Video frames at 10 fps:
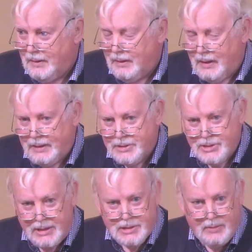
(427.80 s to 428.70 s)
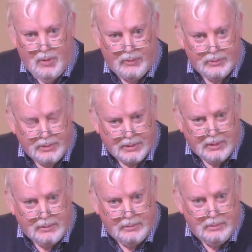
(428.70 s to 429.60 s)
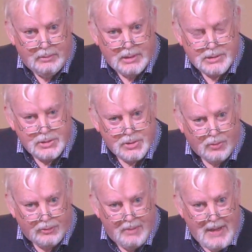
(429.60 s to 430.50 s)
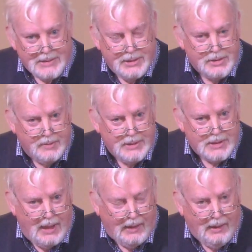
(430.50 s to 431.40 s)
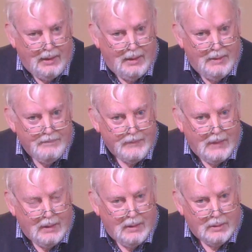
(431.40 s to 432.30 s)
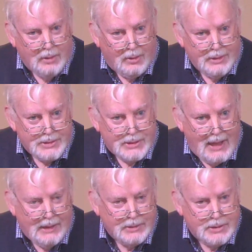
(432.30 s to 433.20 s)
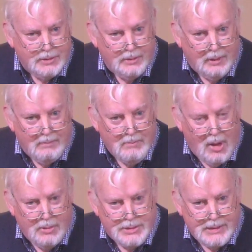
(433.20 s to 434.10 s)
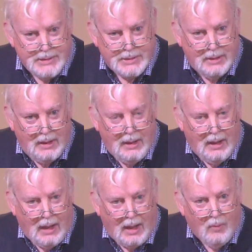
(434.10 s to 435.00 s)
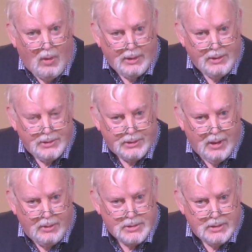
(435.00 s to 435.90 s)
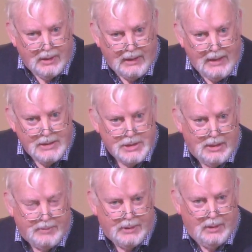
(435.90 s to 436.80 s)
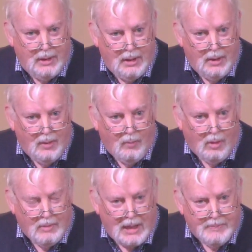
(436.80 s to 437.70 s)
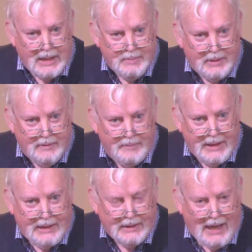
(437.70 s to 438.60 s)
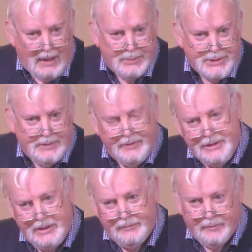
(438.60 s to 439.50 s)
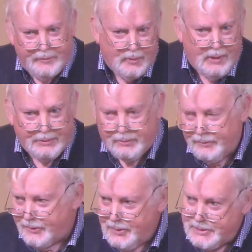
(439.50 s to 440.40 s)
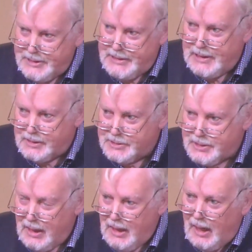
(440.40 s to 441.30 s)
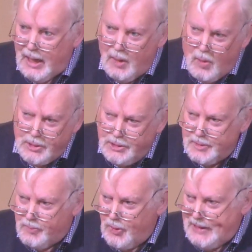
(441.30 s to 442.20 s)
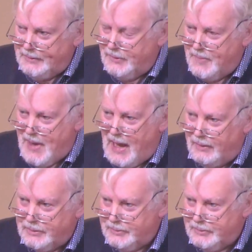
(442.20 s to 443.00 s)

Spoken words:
And essentially just to shorten the message, should we say, God is saying to Moses, I want you to go to Egypt where my people have been in captivity for 430 years and I want you to bring them out.